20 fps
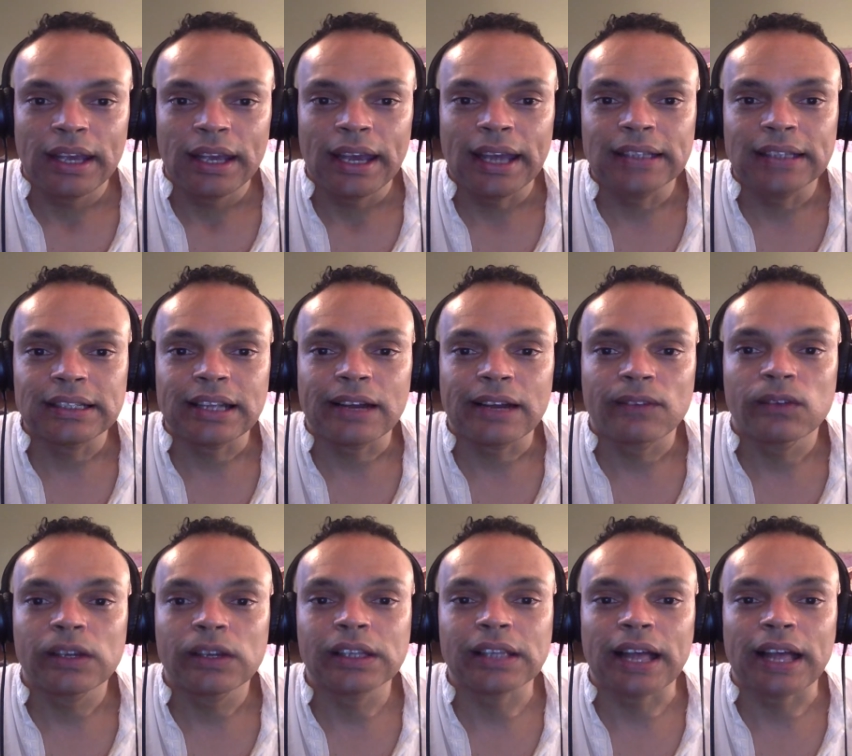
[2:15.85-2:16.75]
And then I
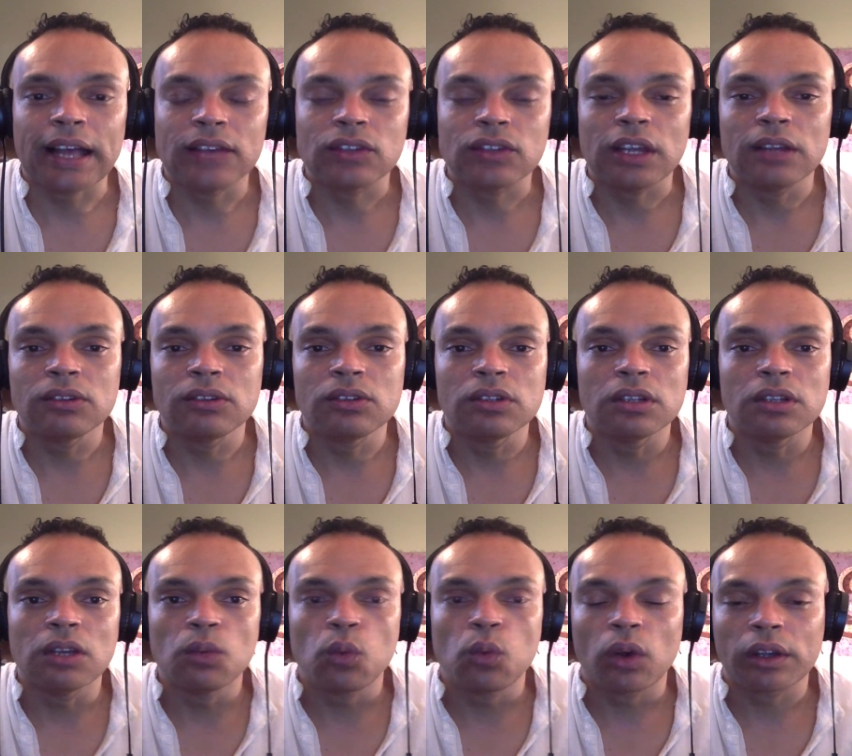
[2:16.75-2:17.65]
realized
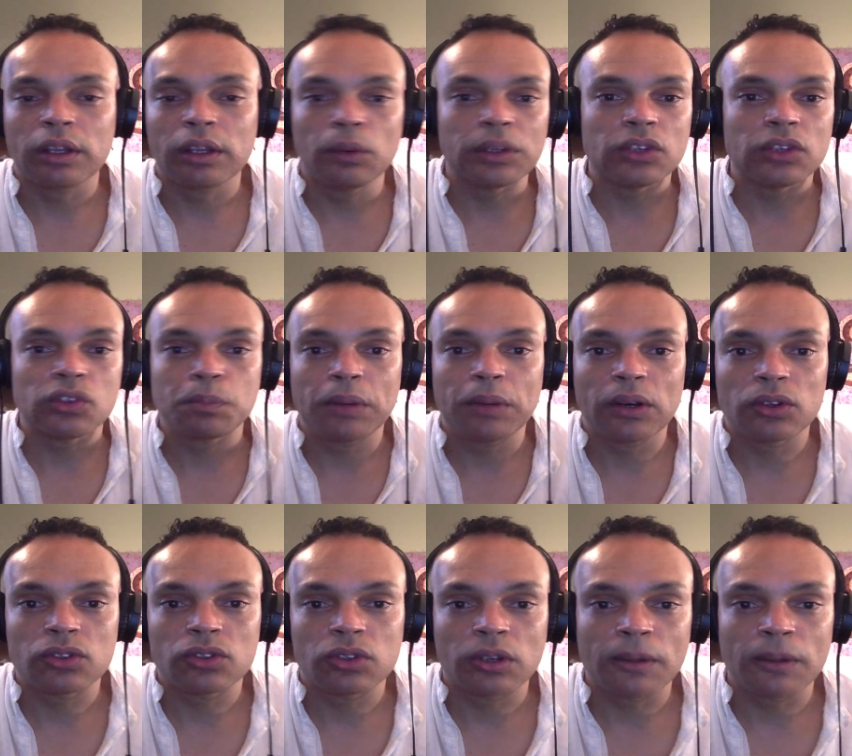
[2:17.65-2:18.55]
in working with the
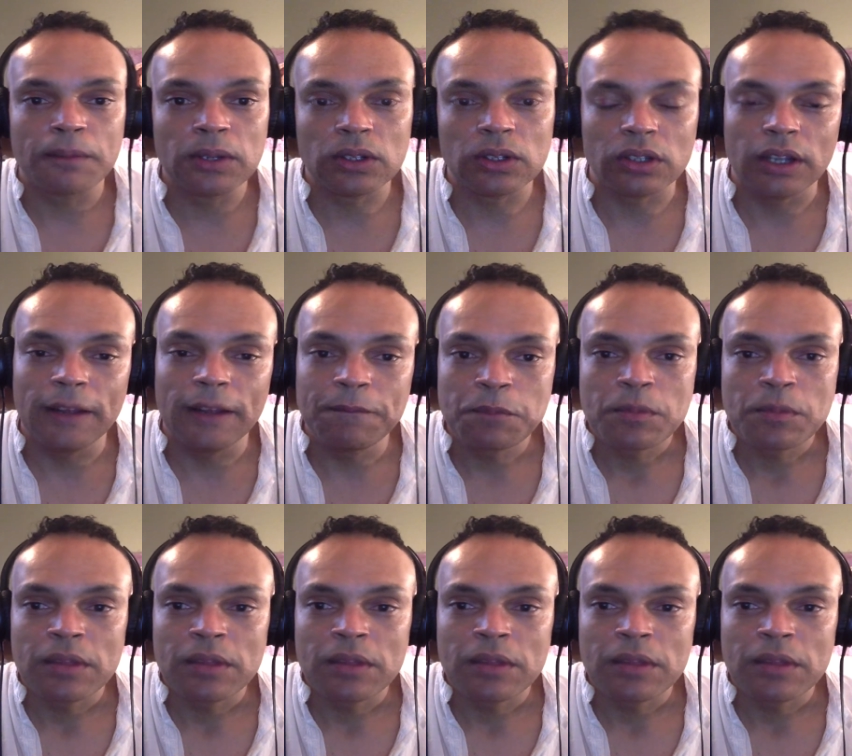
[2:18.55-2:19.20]
spiritual community,